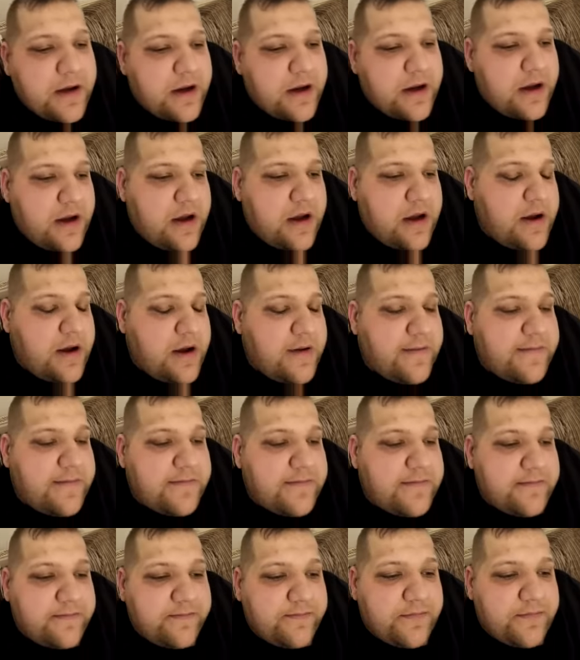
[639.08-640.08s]

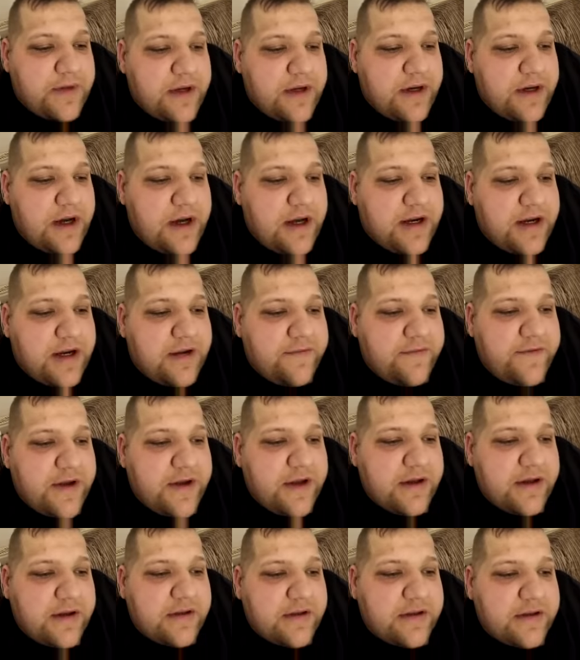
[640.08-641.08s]
Um, and I
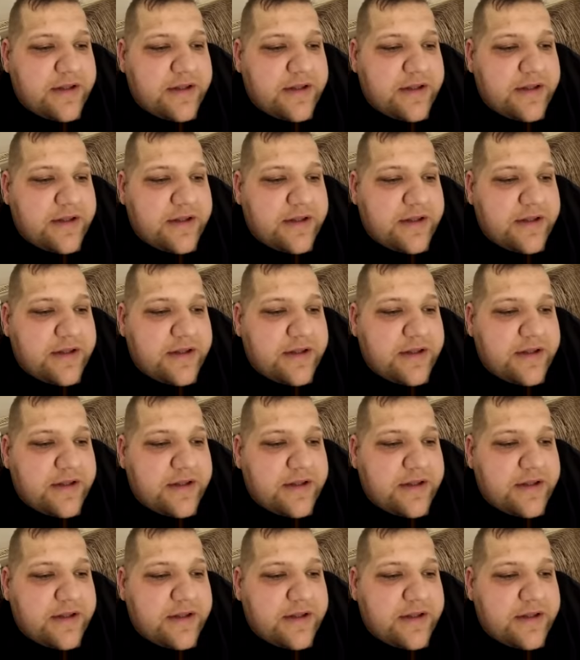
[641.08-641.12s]
think